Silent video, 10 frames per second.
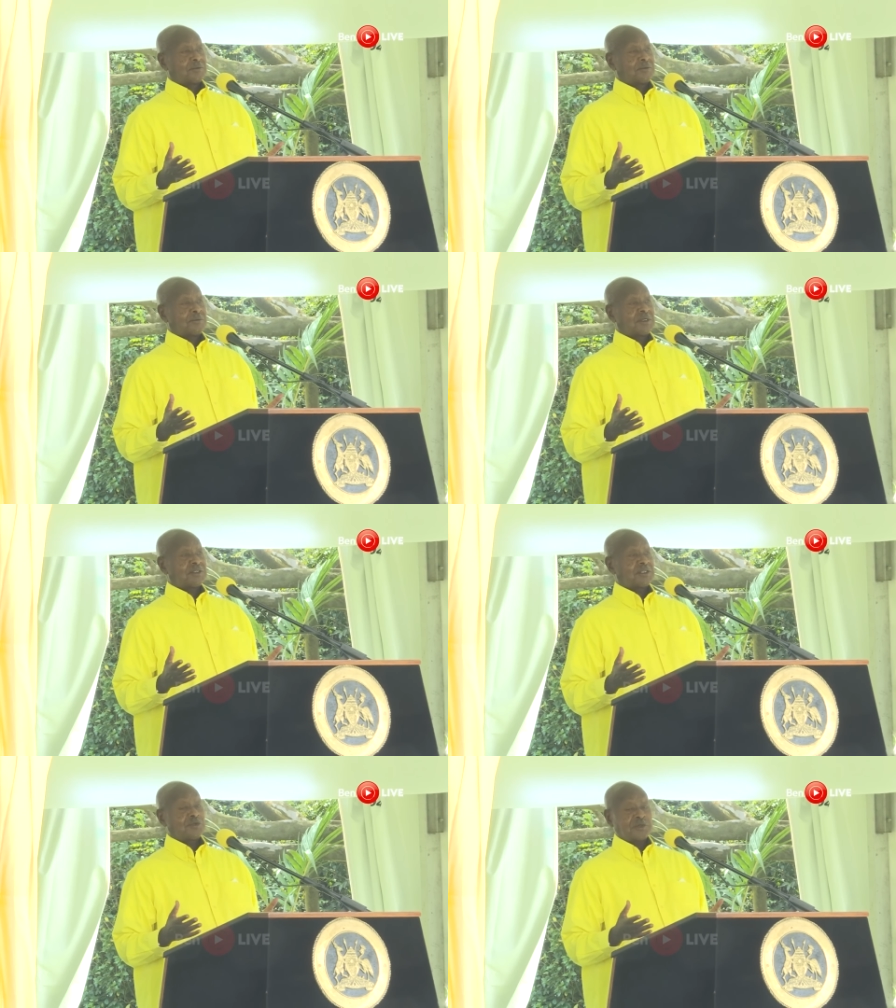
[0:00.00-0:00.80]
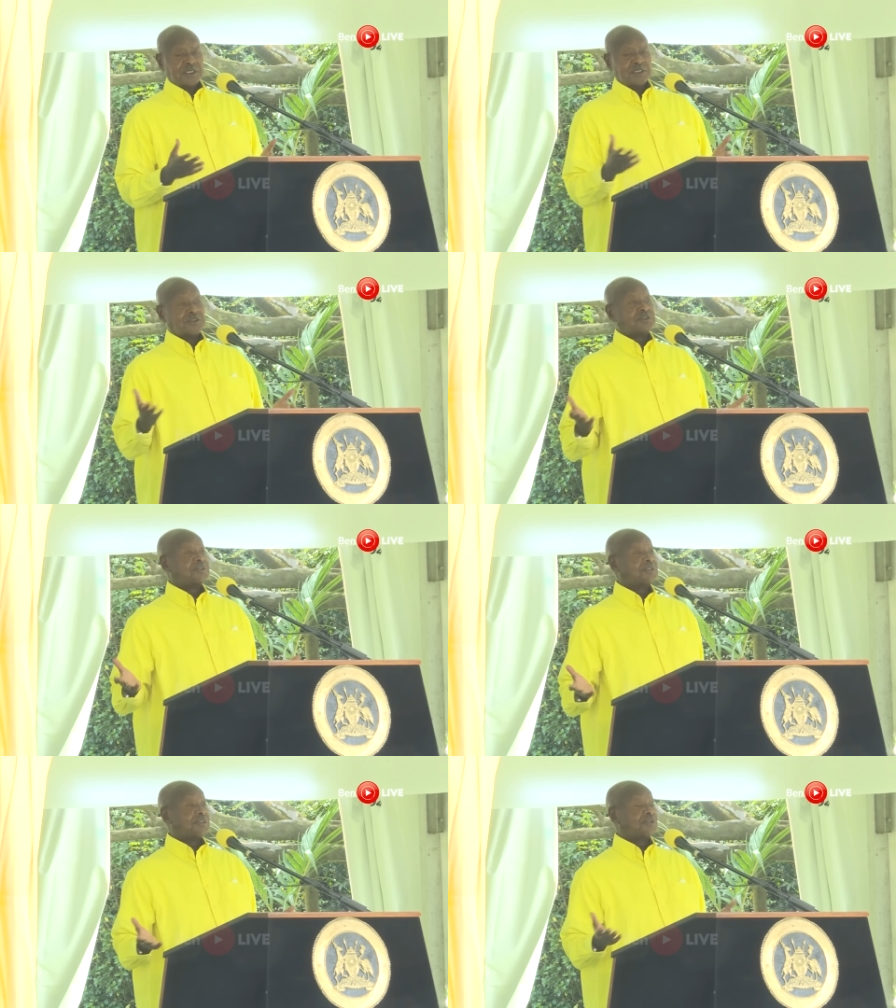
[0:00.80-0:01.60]
when the UN
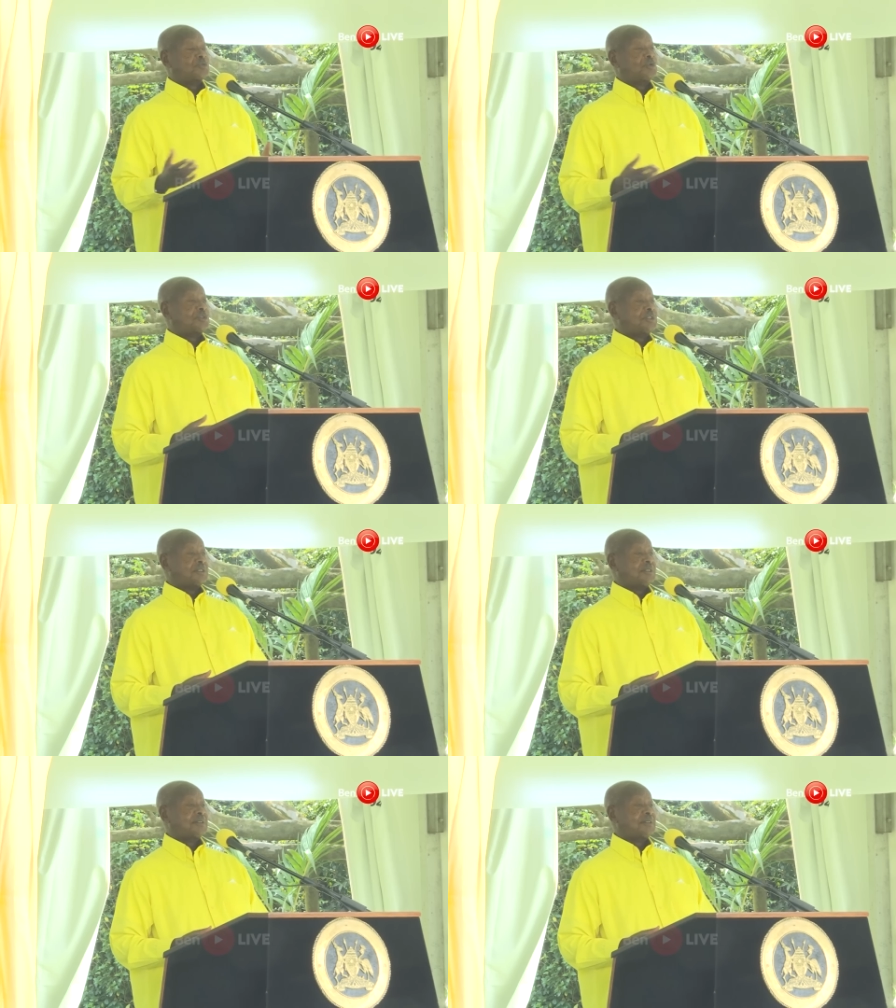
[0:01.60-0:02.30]
is watching.